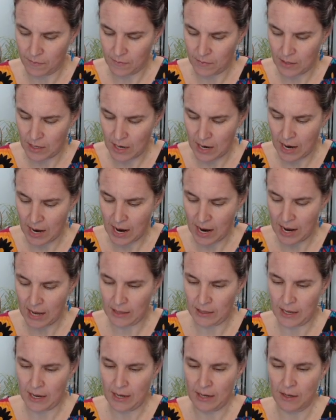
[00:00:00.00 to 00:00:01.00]
that I
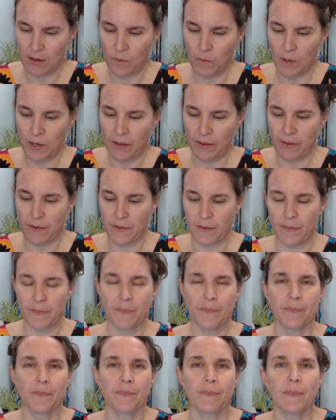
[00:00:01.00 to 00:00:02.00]
highlighted with.
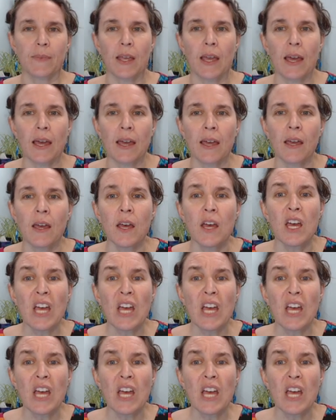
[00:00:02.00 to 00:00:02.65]
Okay.